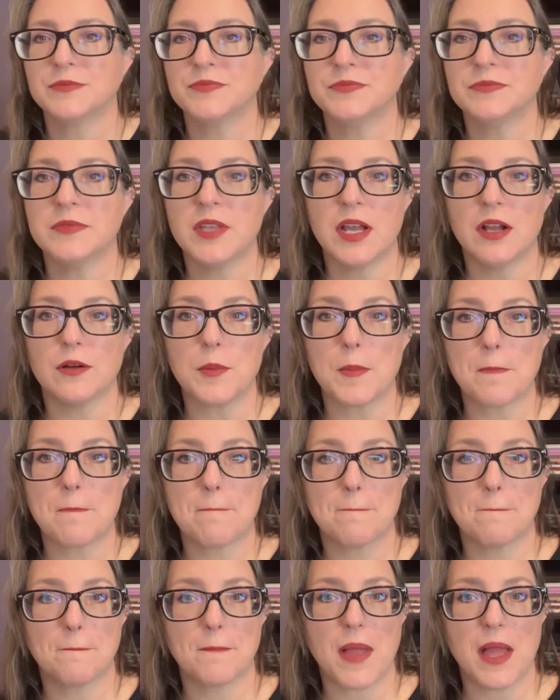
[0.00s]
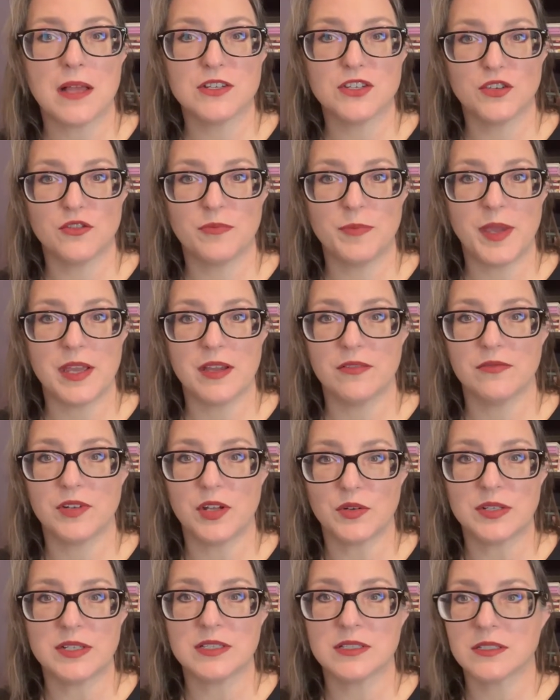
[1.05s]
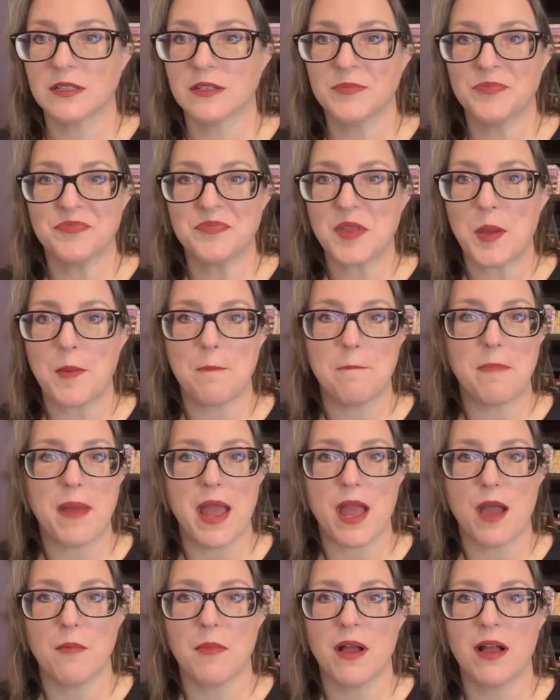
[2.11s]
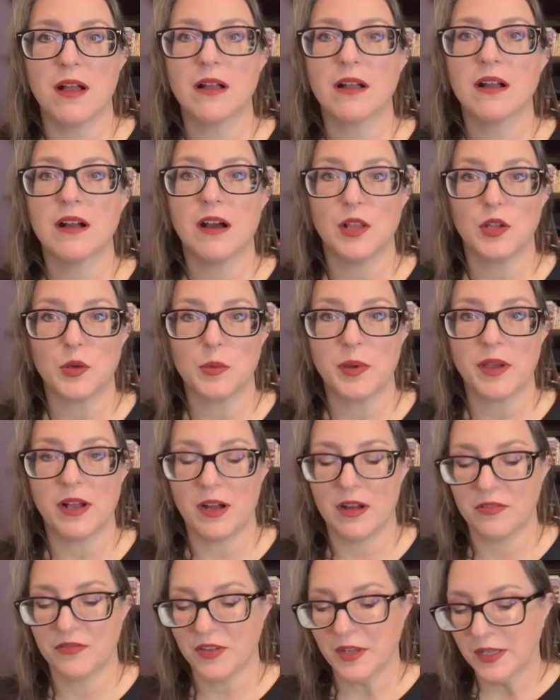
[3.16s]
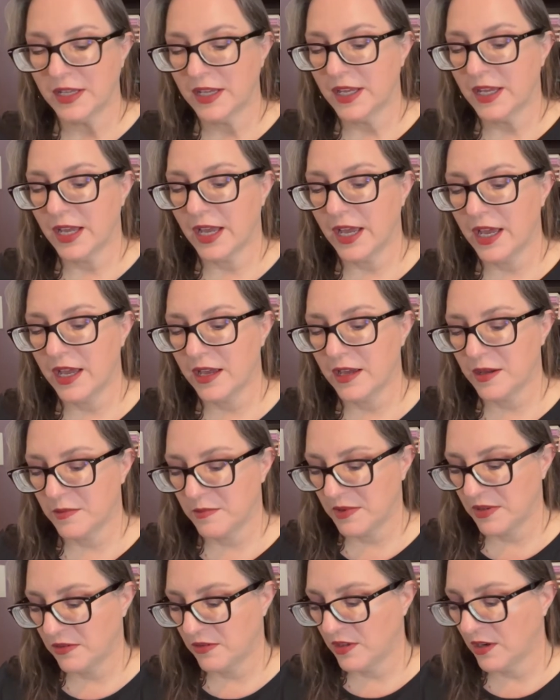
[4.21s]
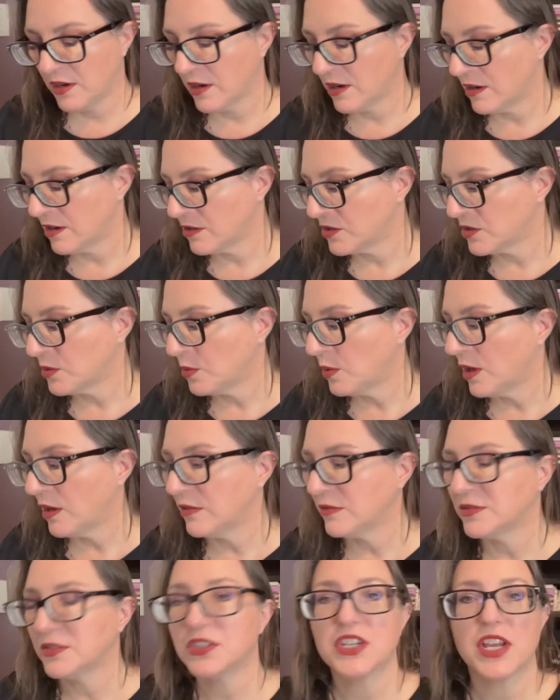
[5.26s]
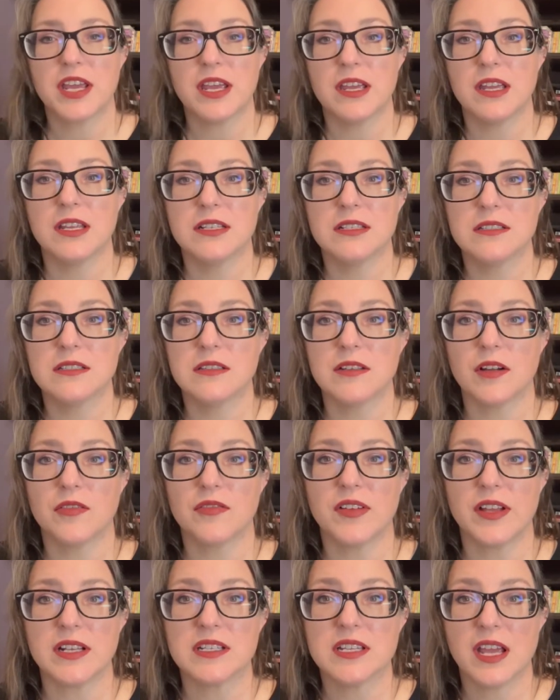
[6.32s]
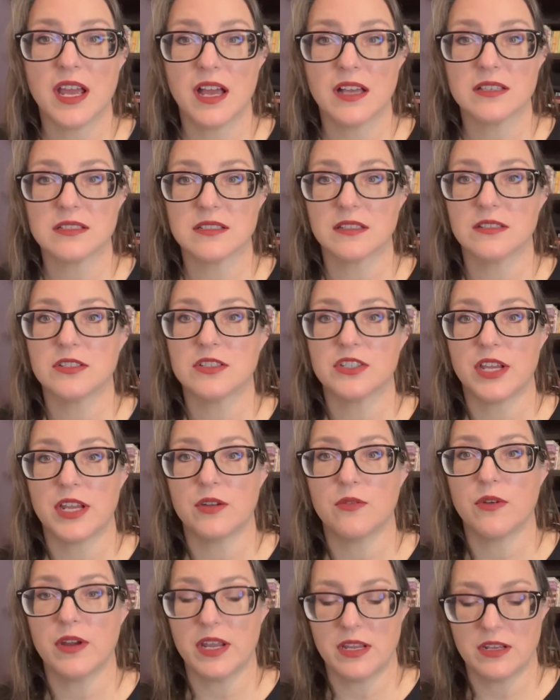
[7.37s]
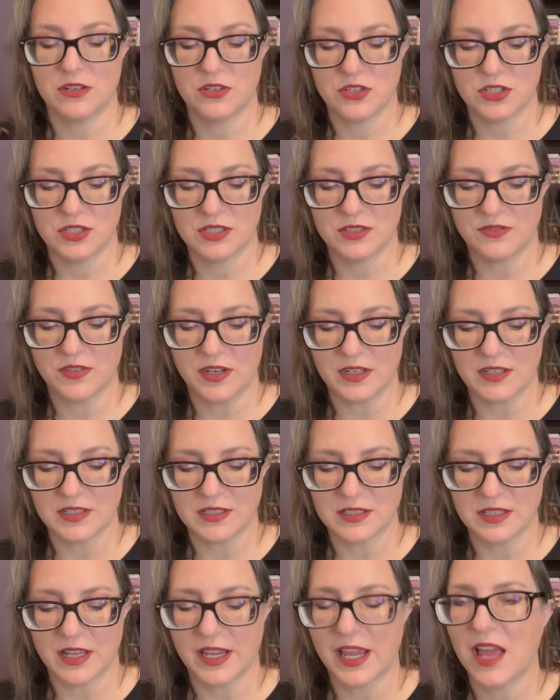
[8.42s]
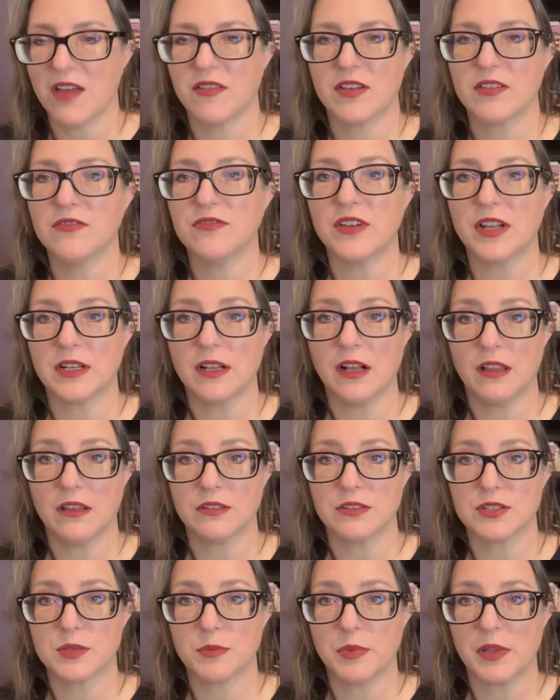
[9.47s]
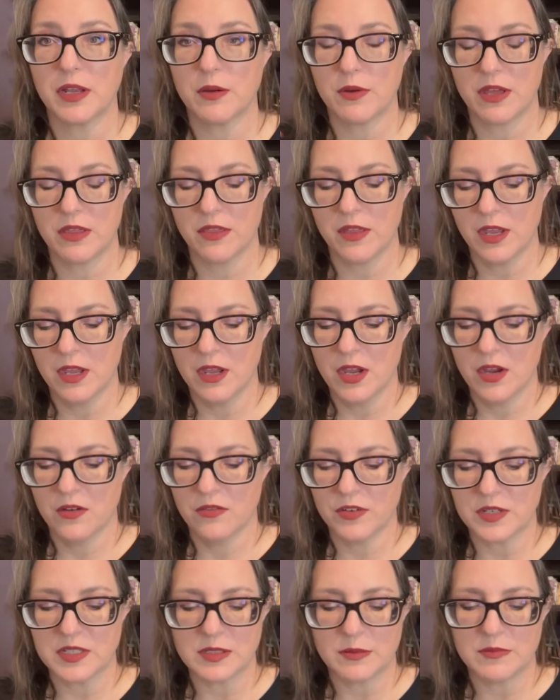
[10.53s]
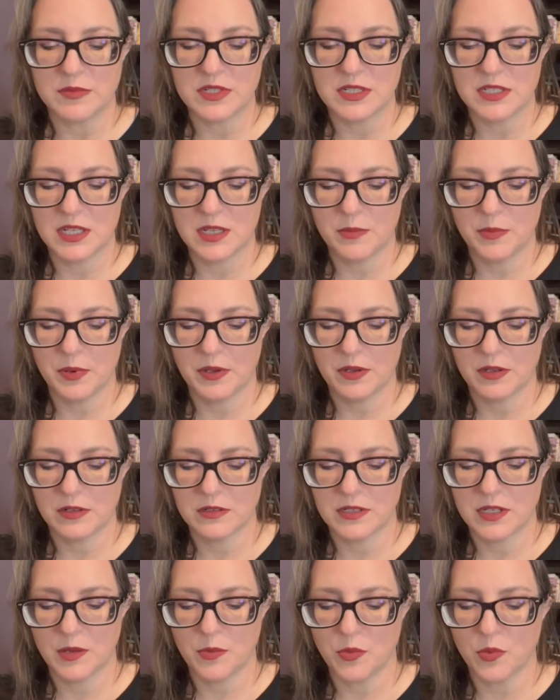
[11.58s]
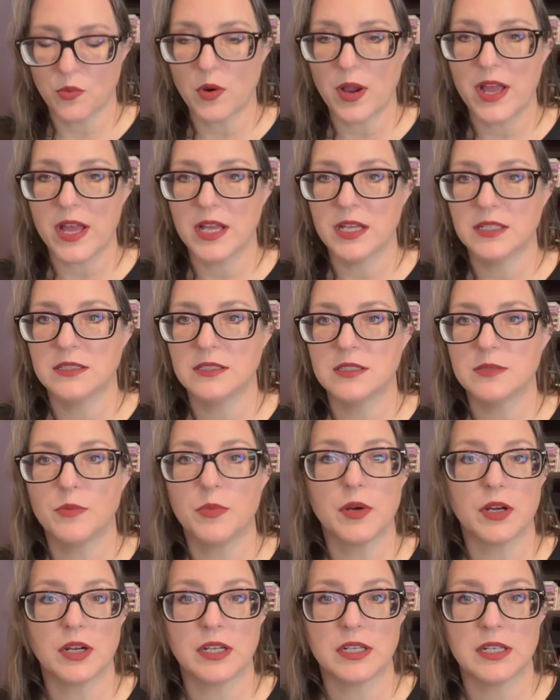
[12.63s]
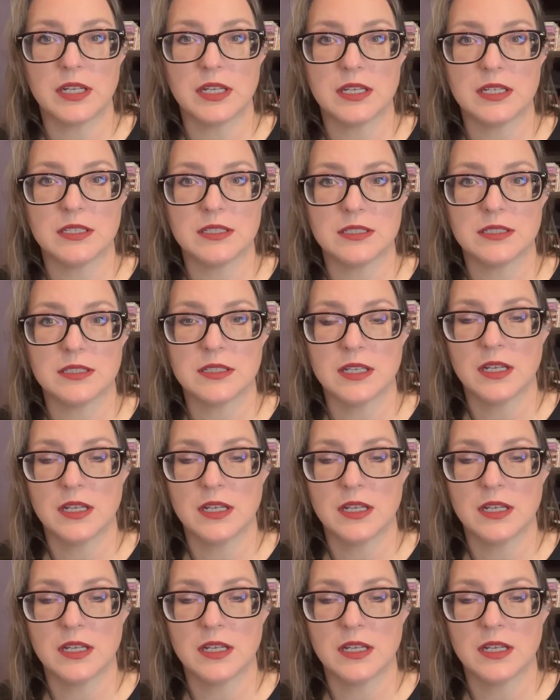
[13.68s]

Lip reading: Now, as you may have noticed, bam, color payoff. There are 12 shades. They're fantastic shade range as far as like having fun colors to play with, for some deep reds, burgundies,